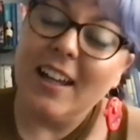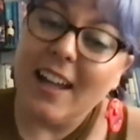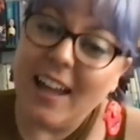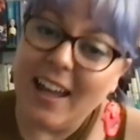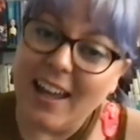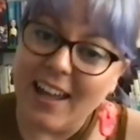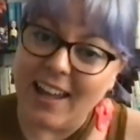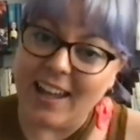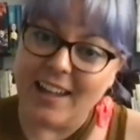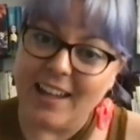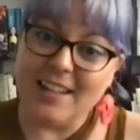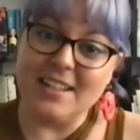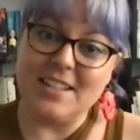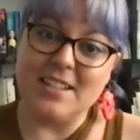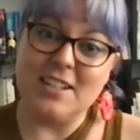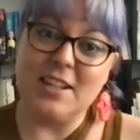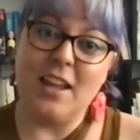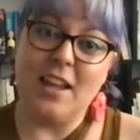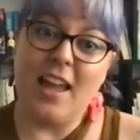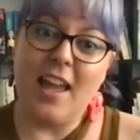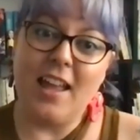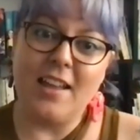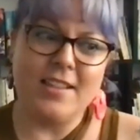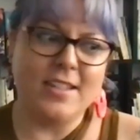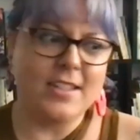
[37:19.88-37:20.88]
And
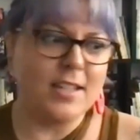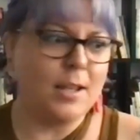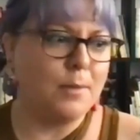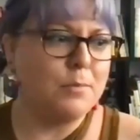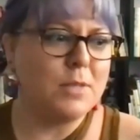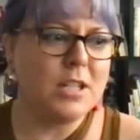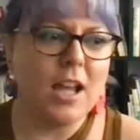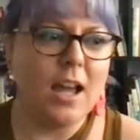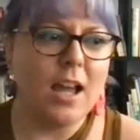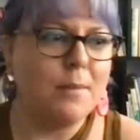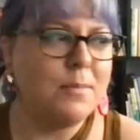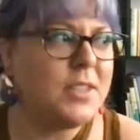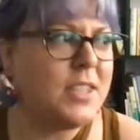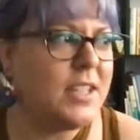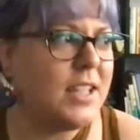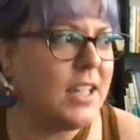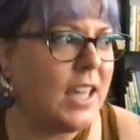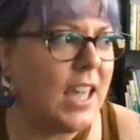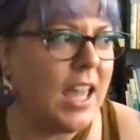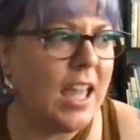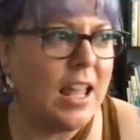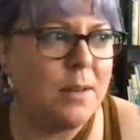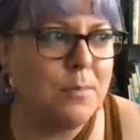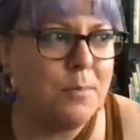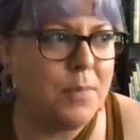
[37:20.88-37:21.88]
sometimes it
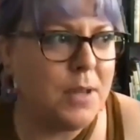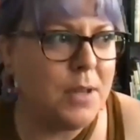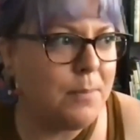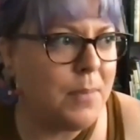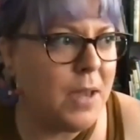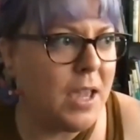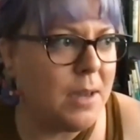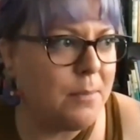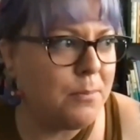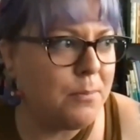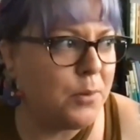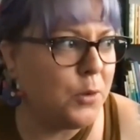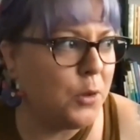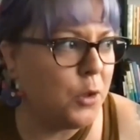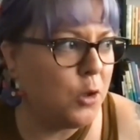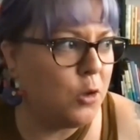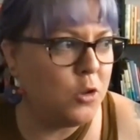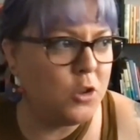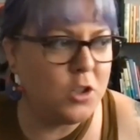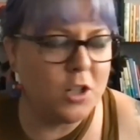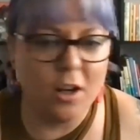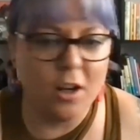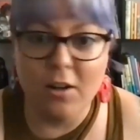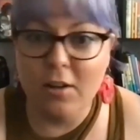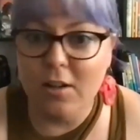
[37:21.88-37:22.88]
can be people who
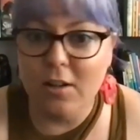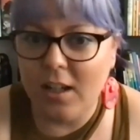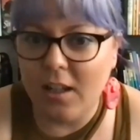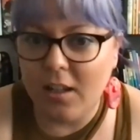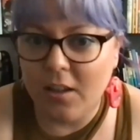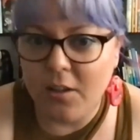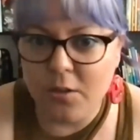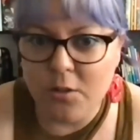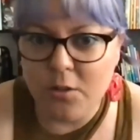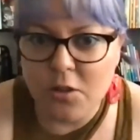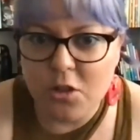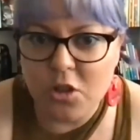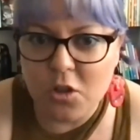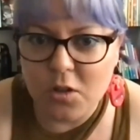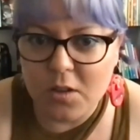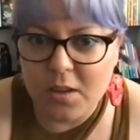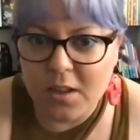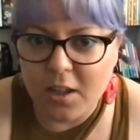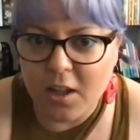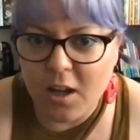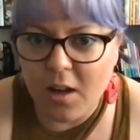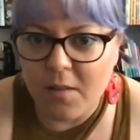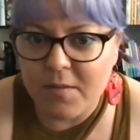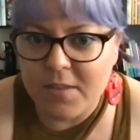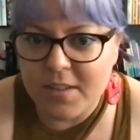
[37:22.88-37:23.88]
don't include you in the
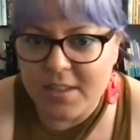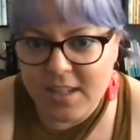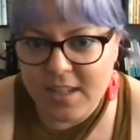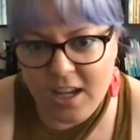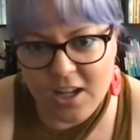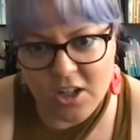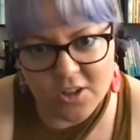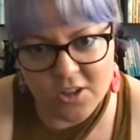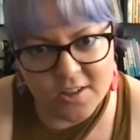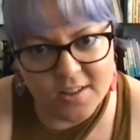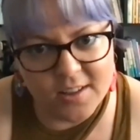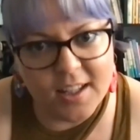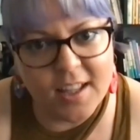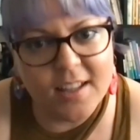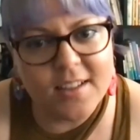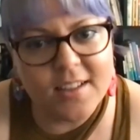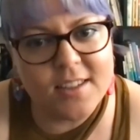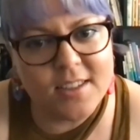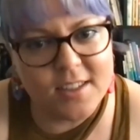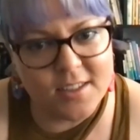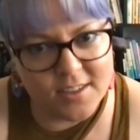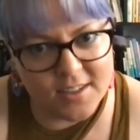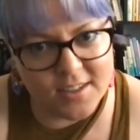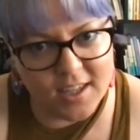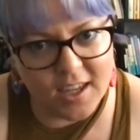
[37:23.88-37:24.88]
conversation. That's
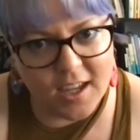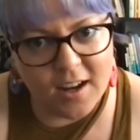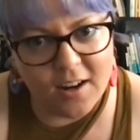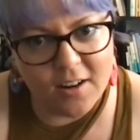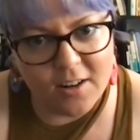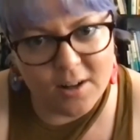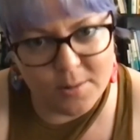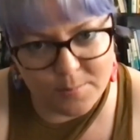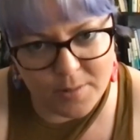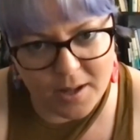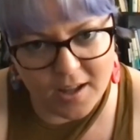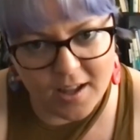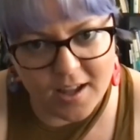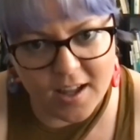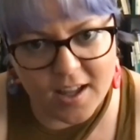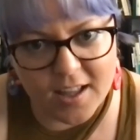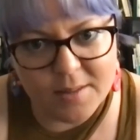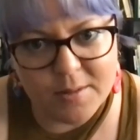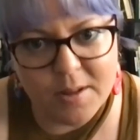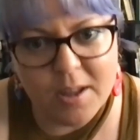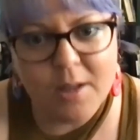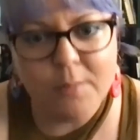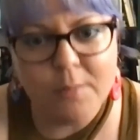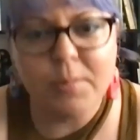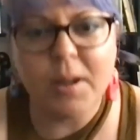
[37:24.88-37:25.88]
the scary part.
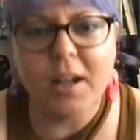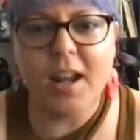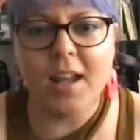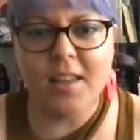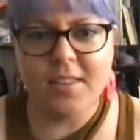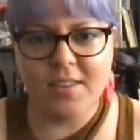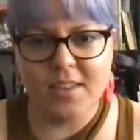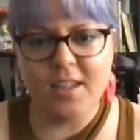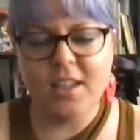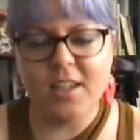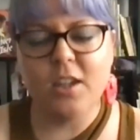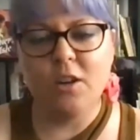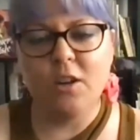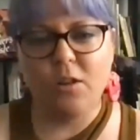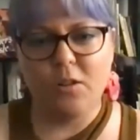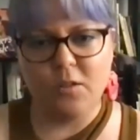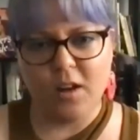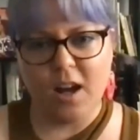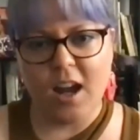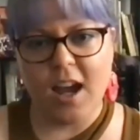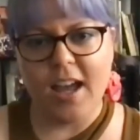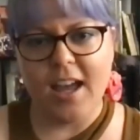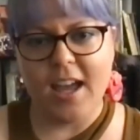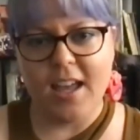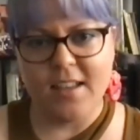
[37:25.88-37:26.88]
But I think you're
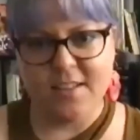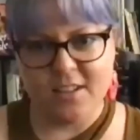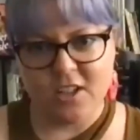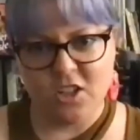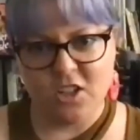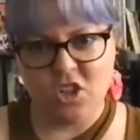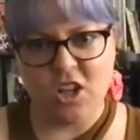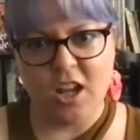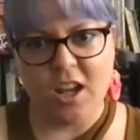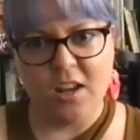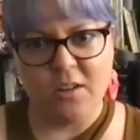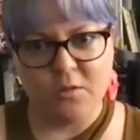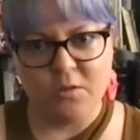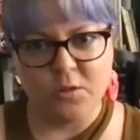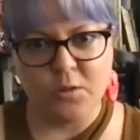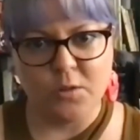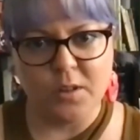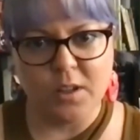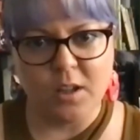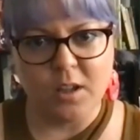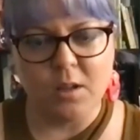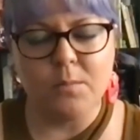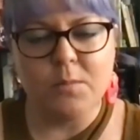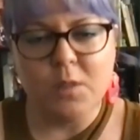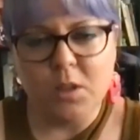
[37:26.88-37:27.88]
right. As a general, the
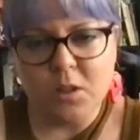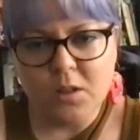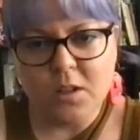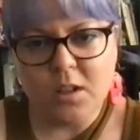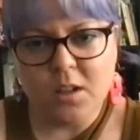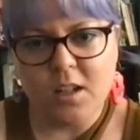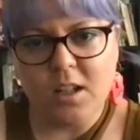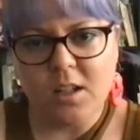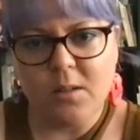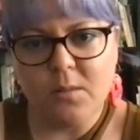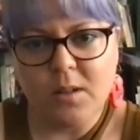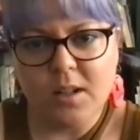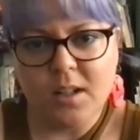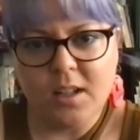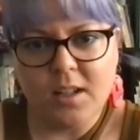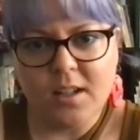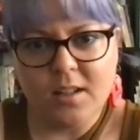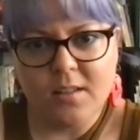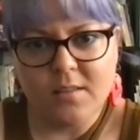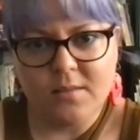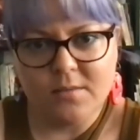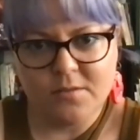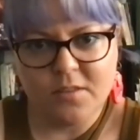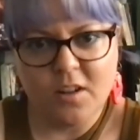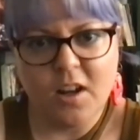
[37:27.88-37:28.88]
community
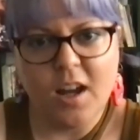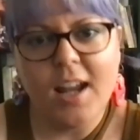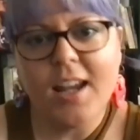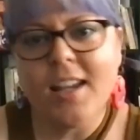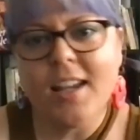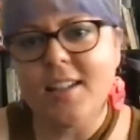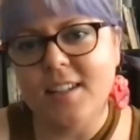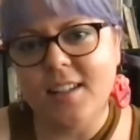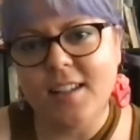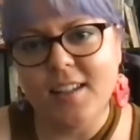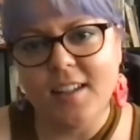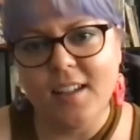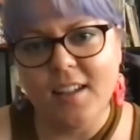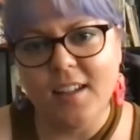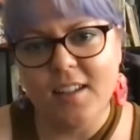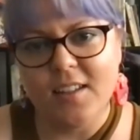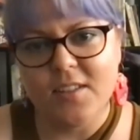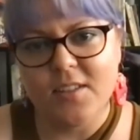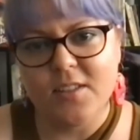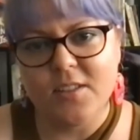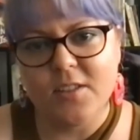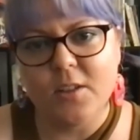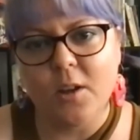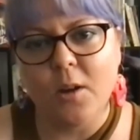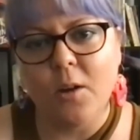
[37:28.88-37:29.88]
we're finding
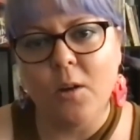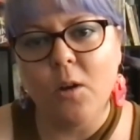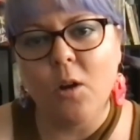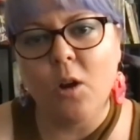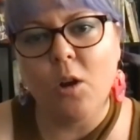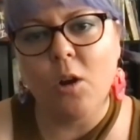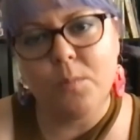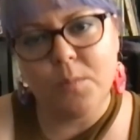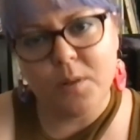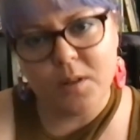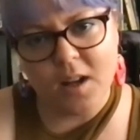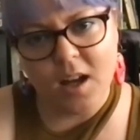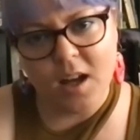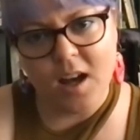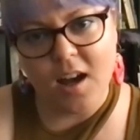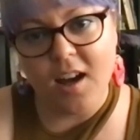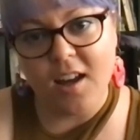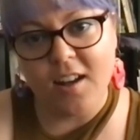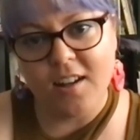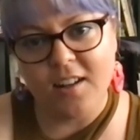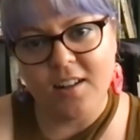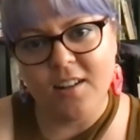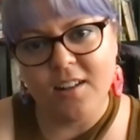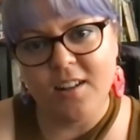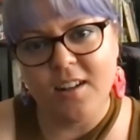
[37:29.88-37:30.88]
is so
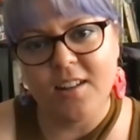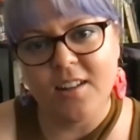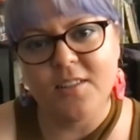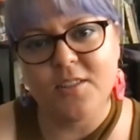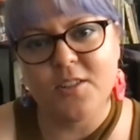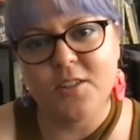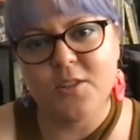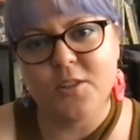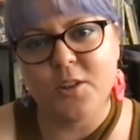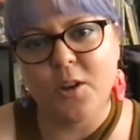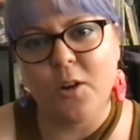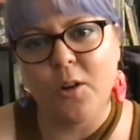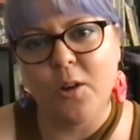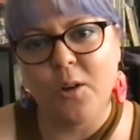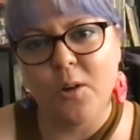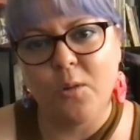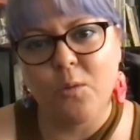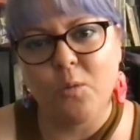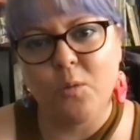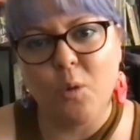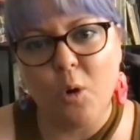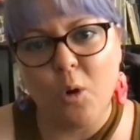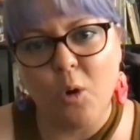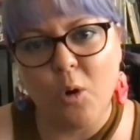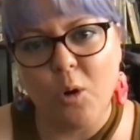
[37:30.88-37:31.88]
open-hearted and so
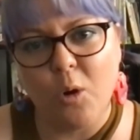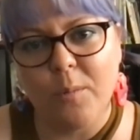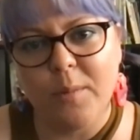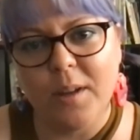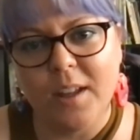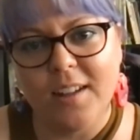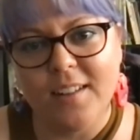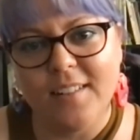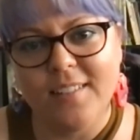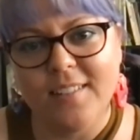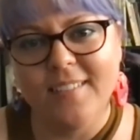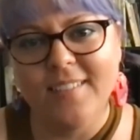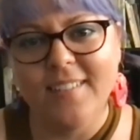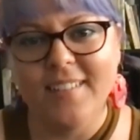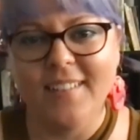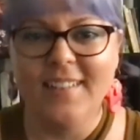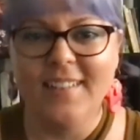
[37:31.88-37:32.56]
warm, and